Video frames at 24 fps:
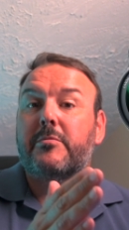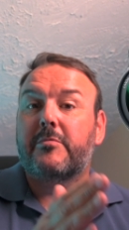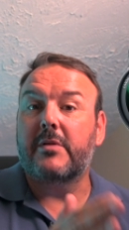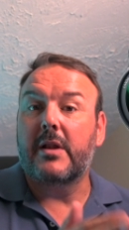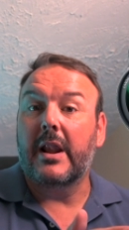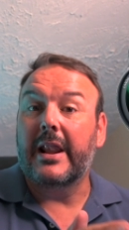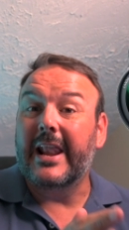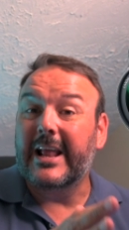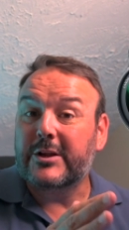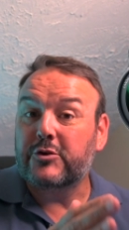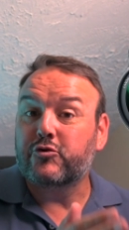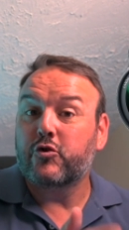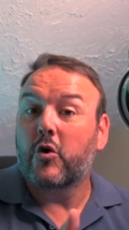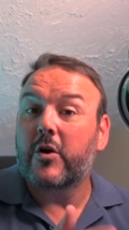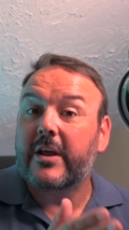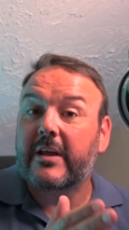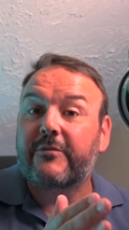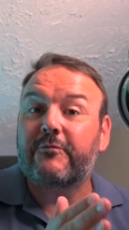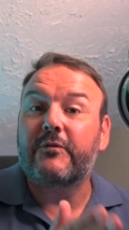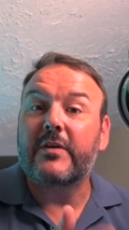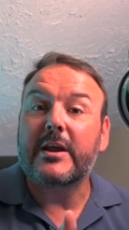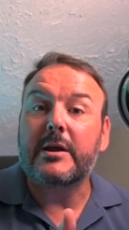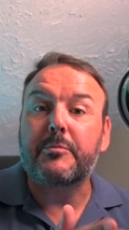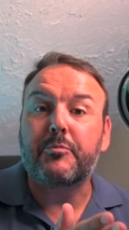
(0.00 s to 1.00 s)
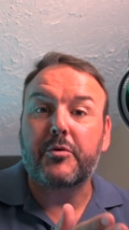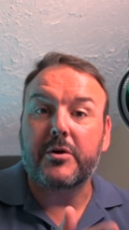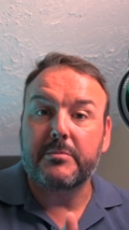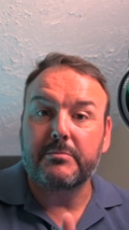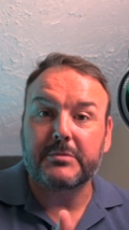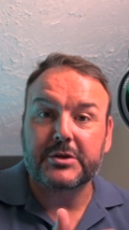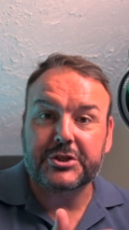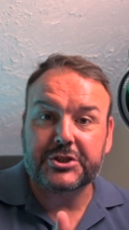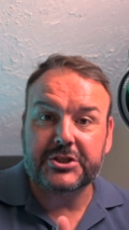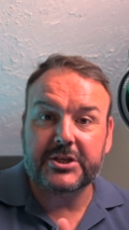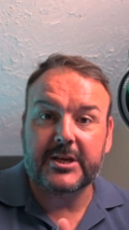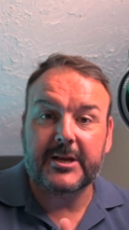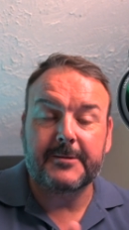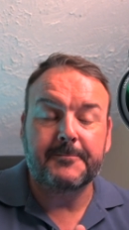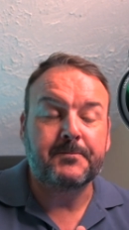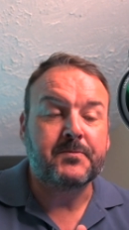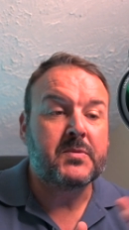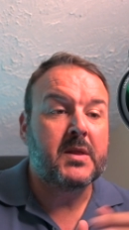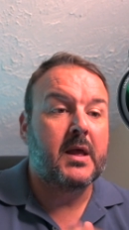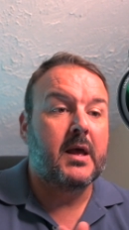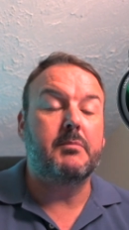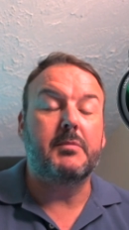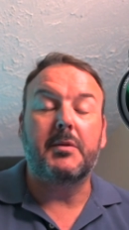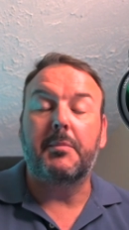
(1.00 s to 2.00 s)
electronic fingerprint machine.
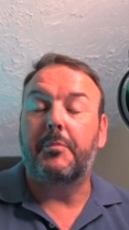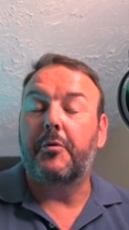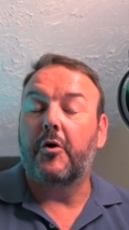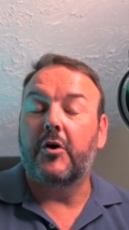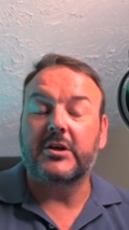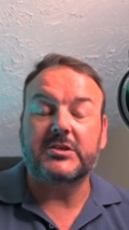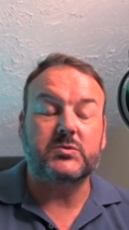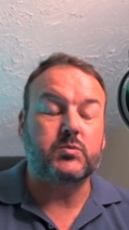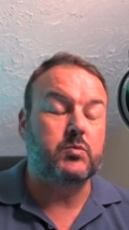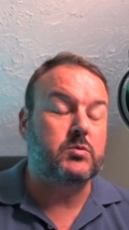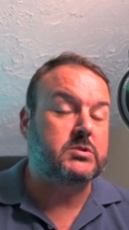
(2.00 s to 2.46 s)
The person